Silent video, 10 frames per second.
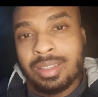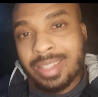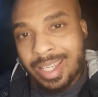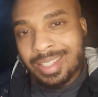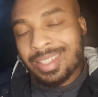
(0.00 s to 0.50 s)

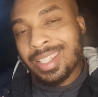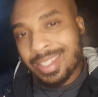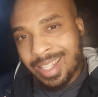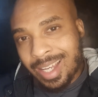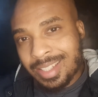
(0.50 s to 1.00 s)
Yes,
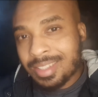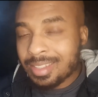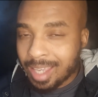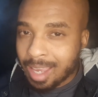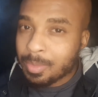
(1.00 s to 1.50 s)
it does
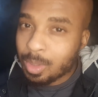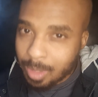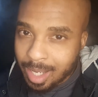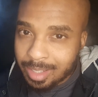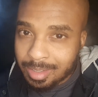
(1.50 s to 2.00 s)
time your
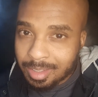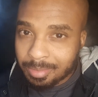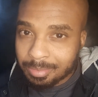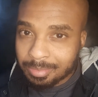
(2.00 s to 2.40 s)
runs.